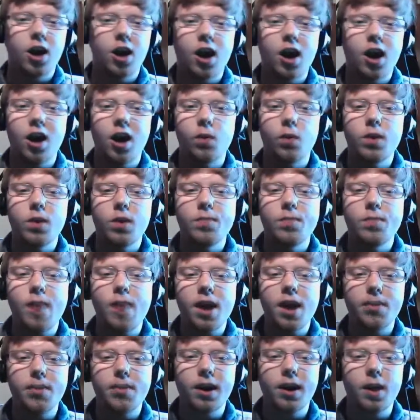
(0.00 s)
We may
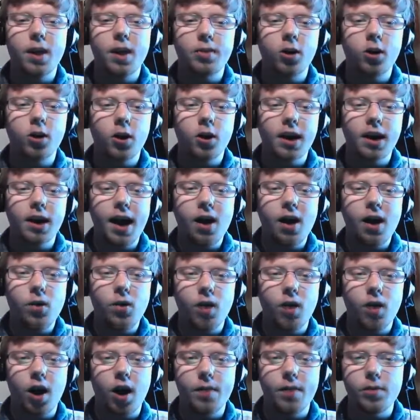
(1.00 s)
pick up the knockout,
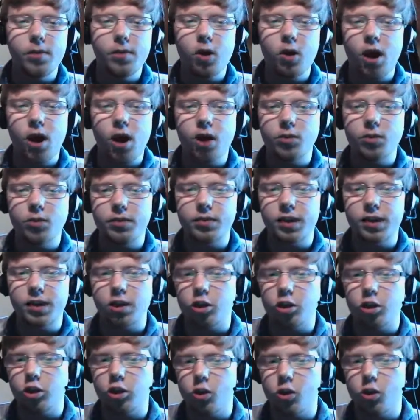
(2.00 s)
I'm not 100%
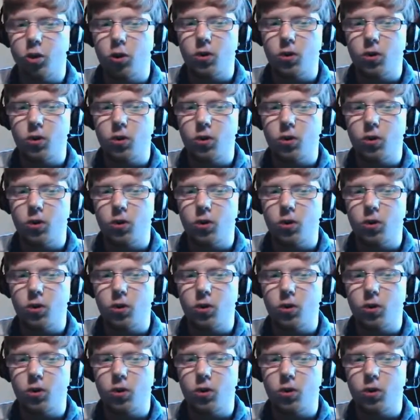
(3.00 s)
sure.